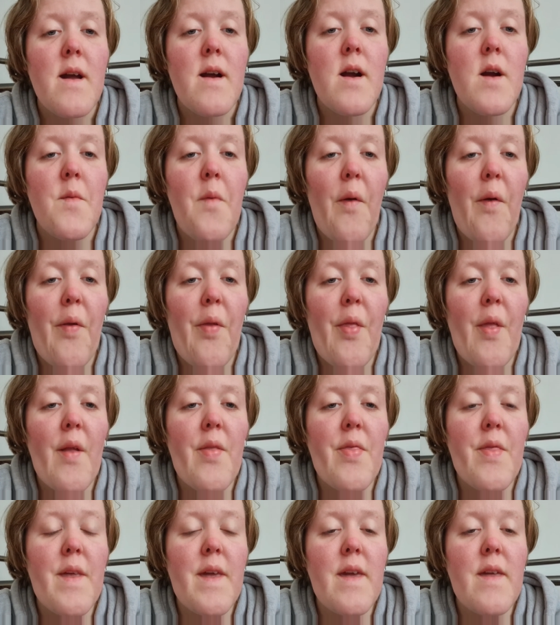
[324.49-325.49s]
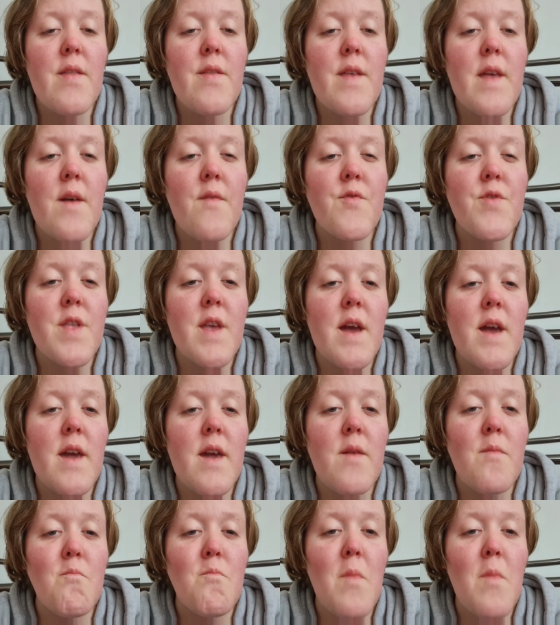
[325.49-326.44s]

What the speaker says: I mean, the other day,